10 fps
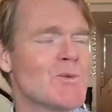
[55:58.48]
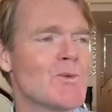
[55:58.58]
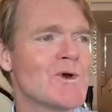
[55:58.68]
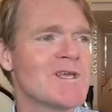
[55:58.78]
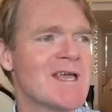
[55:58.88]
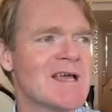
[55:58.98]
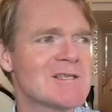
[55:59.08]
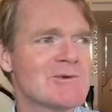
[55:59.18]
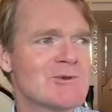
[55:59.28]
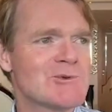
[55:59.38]
What you can
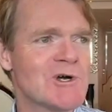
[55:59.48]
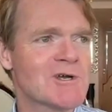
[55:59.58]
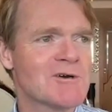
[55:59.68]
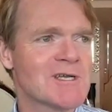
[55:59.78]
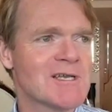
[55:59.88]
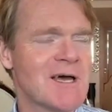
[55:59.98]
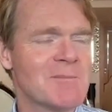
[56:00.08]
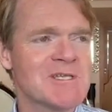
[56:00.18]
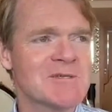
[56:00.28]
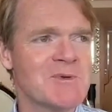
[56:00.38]
do is work on it. I
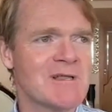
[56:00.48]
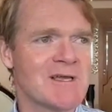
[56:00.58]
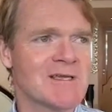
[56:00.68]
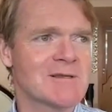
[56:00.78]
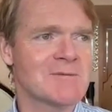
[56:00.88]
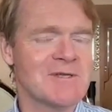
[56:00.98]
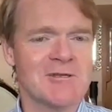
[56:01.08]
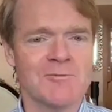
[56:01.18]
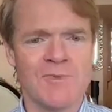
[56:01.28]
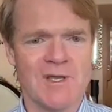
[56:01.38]
mean, it's a bit like,
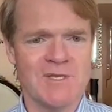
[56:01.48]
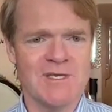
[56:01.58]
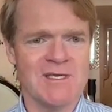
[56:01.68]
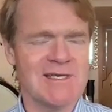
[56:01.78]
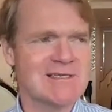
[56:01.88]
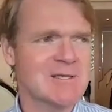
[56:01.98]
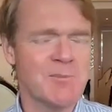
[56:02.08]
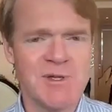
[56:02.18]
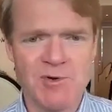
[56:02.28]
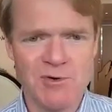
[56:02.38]
maybe some
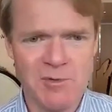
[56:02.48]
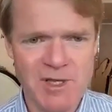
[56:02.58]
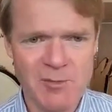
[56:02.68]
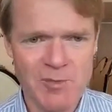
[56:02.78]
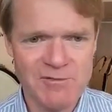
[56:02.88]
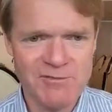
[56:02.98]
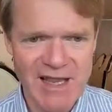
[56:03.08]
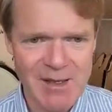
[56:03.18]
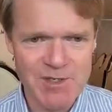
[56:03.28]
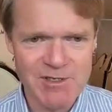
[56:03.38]
people are a little bit
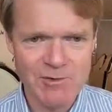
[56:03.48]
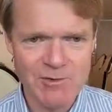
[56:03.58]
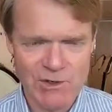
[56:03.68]
flabby or they're